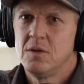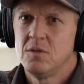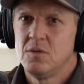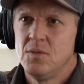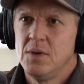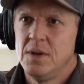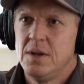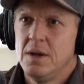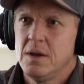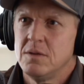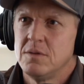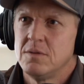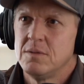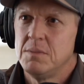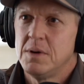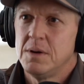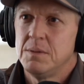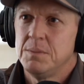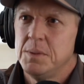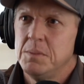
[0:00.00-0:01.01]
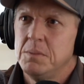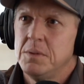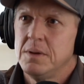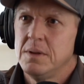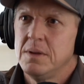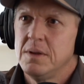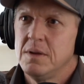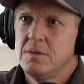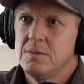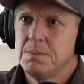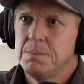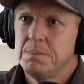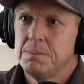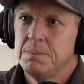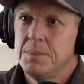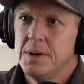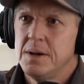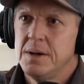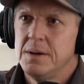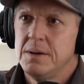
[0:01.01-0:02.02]
videos. It might have been one of those
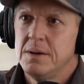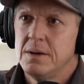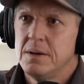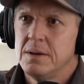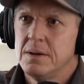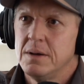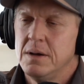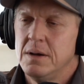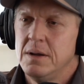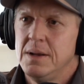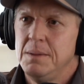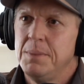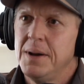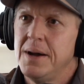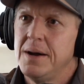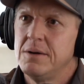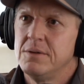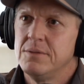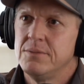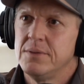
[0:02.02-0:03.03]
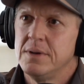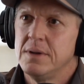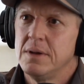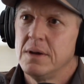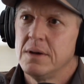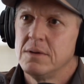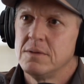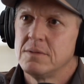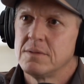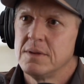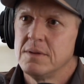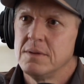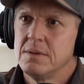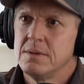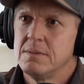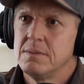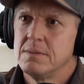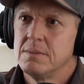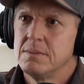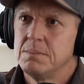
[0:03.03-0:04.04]
early Powell videos, like
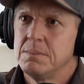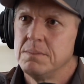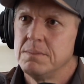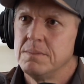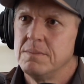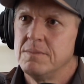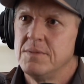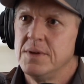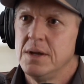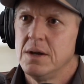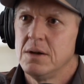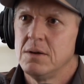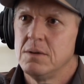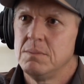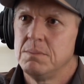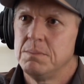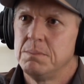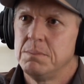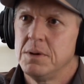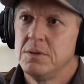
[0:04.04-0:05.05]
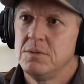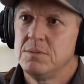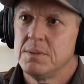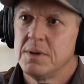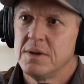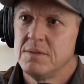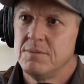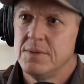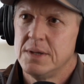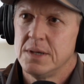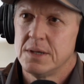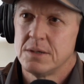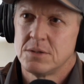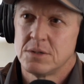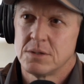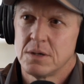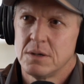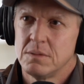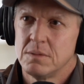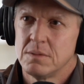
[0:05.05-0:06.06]
the Bones Brigade video
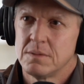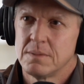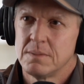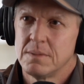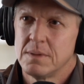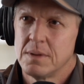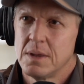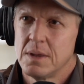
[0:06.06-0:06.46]
show or something like